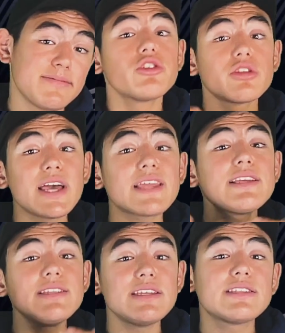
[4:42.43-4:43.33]
You'll
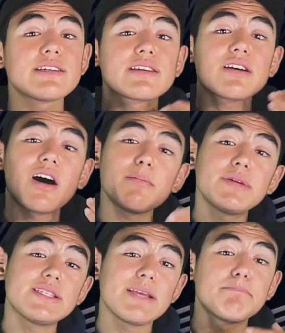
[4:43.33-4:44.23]
likely need to
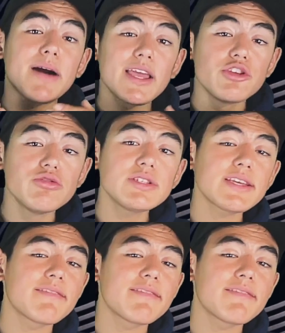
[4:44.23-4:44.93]
compensate by using